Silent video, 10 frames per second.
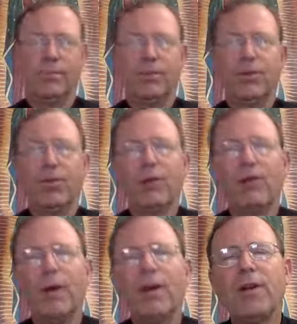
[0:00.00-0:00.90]
So what we're
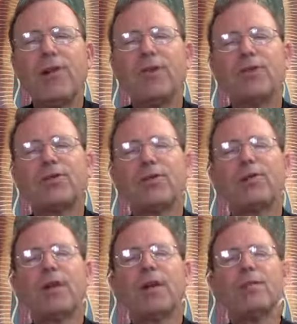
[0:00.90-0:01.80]
trying to do is we're
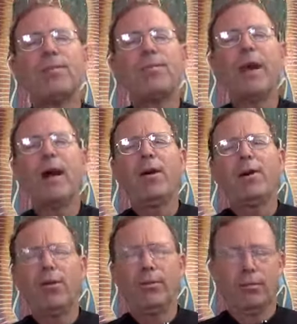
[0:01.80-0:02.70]
trying to prepare
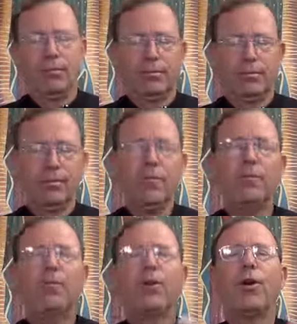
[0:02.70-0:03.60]
your,
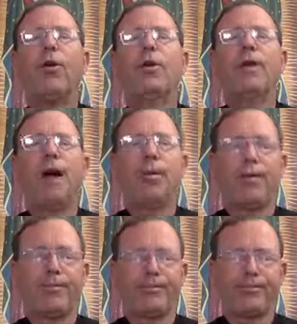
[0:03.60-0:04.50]
you for your holy
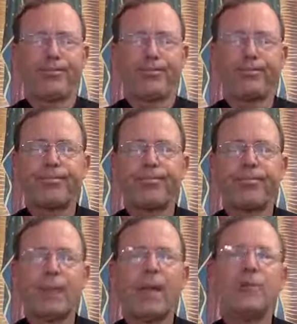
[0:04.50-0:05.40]
hour
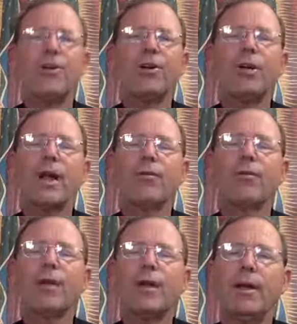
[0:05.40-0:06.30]
so you can have
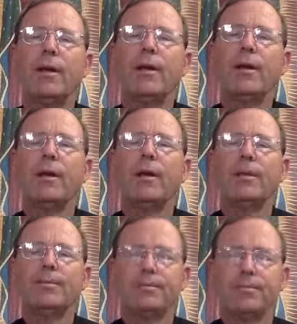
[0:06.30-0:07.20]
a really
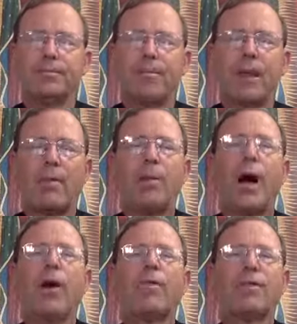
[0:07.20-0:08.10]

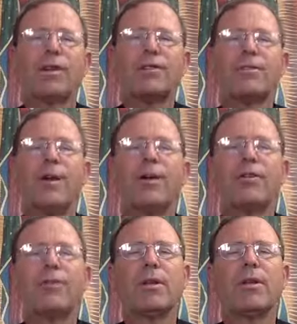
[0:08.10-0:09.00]
powerful
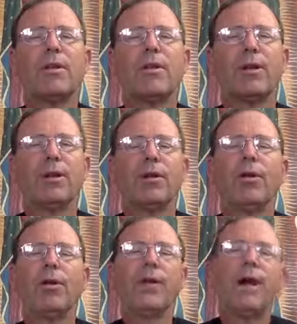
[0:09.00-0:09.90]
experience with the Lord in your
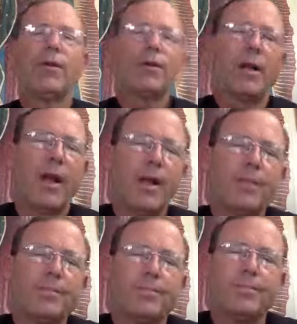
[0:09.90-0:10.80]
holy hour today.